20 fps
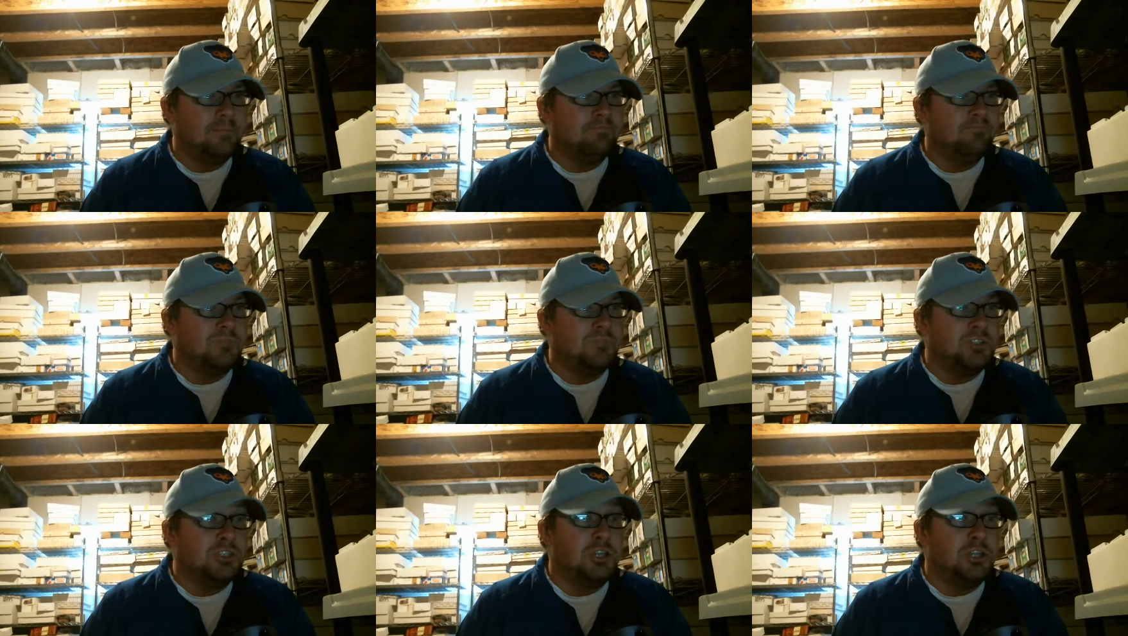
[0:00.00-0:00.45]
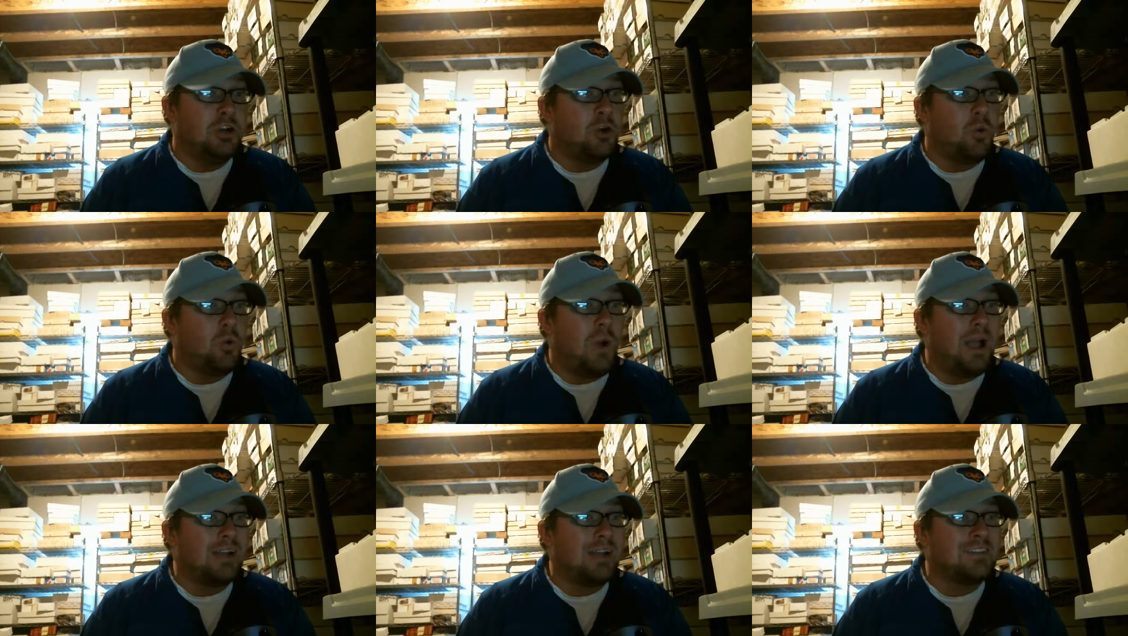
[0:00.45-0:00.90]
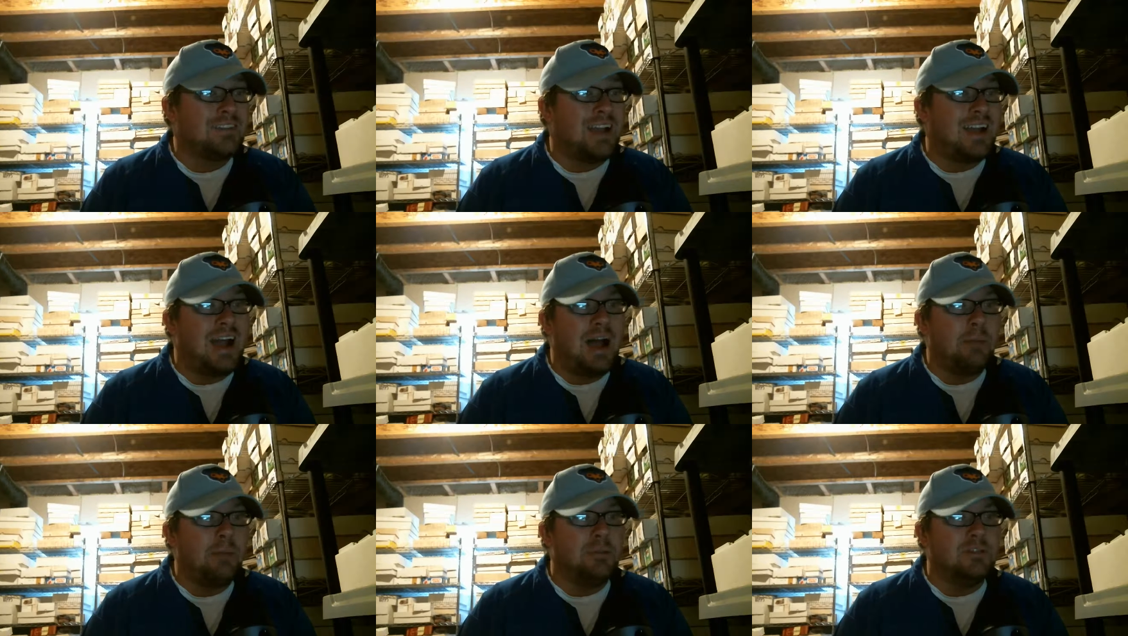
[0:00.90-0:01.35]
junk wax
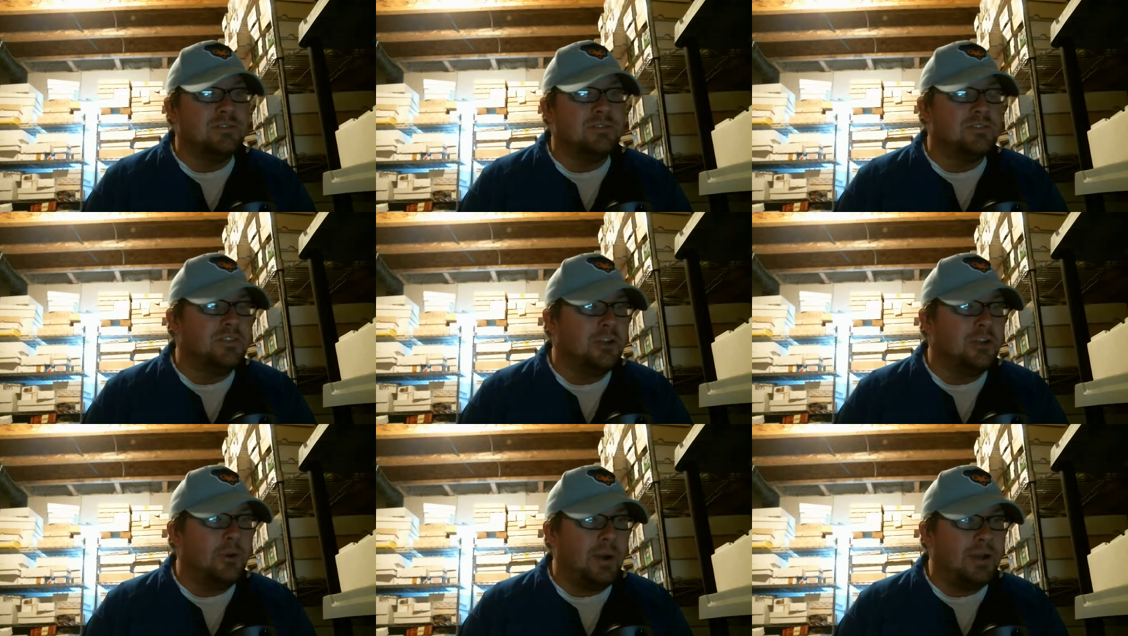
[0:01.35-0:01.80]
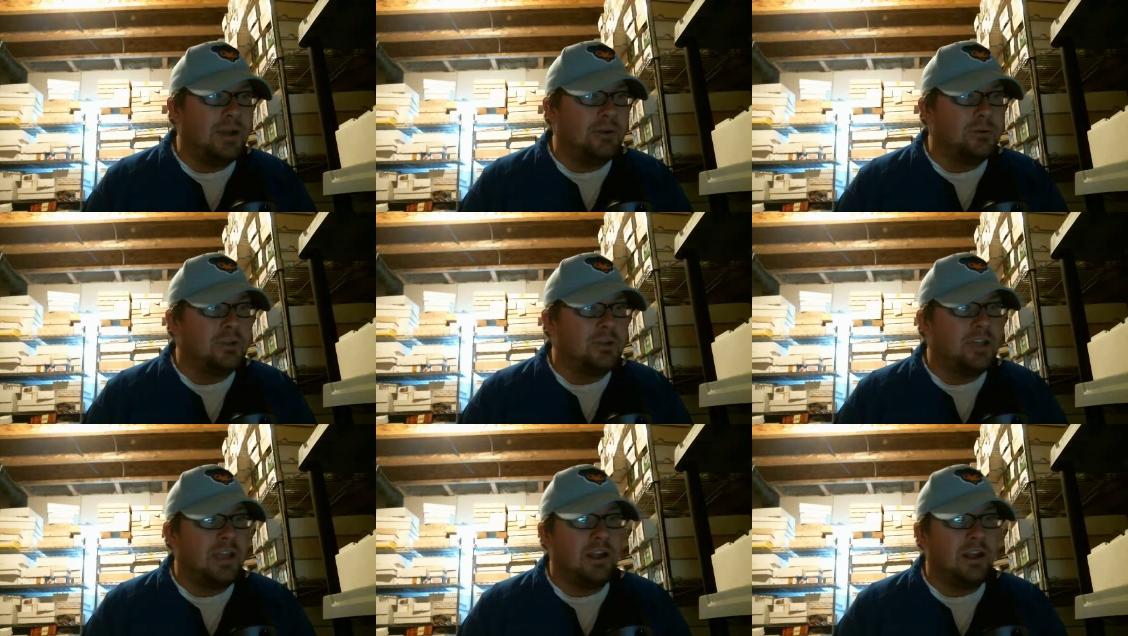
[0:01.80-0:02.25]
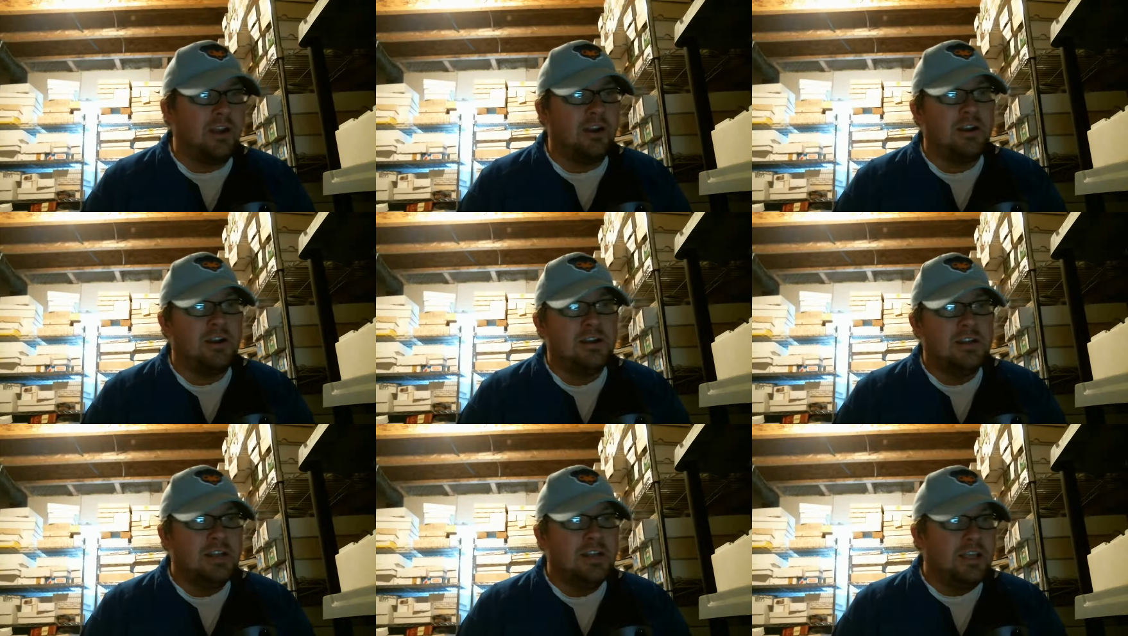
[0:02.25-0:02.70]
commons. I don't care